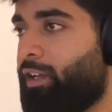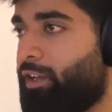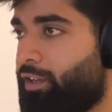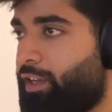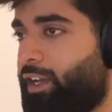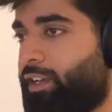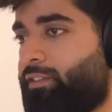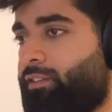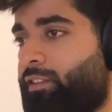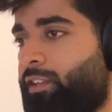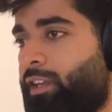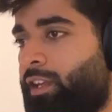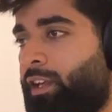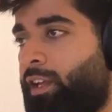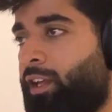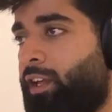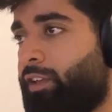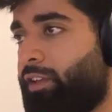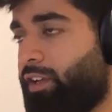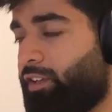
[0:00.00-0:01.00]
Yes,
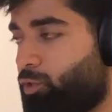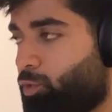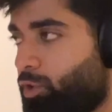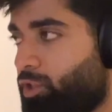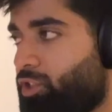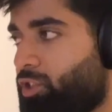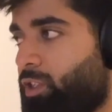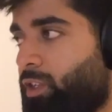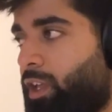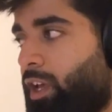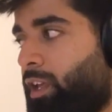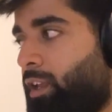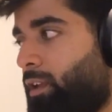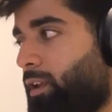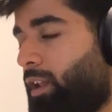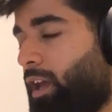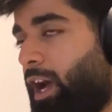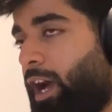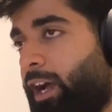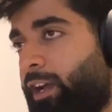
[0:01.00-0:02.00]
yes, question. And
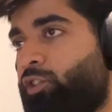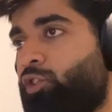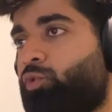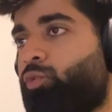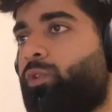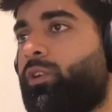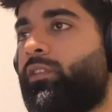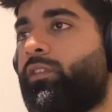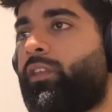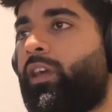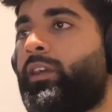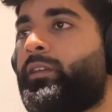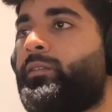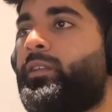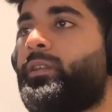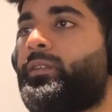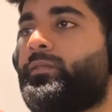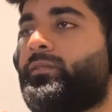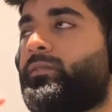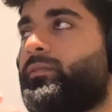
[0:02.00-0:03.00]
I just want to
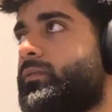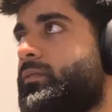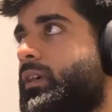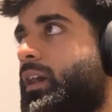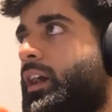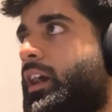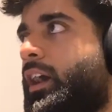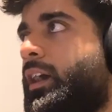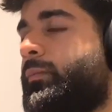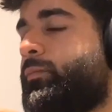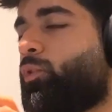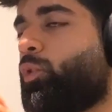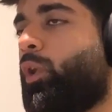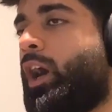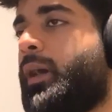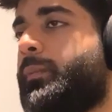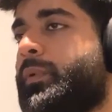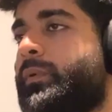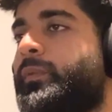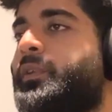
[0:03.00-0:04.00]
thank. Like, I'm so
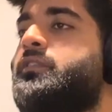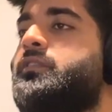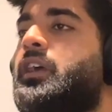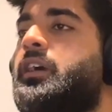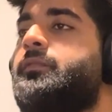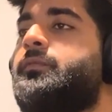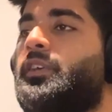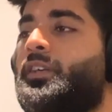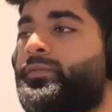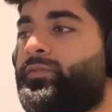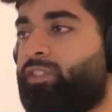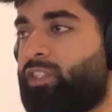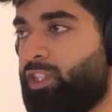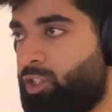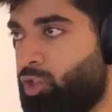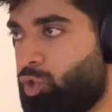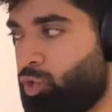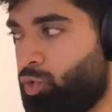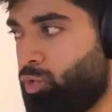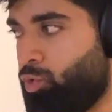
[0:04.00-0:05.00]
happy because I've
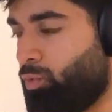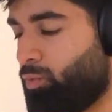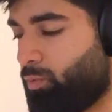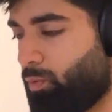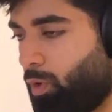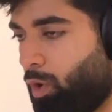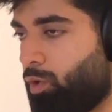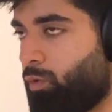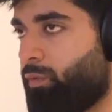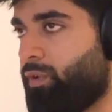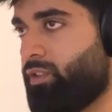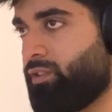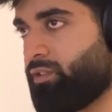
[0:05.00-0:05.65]
seen you always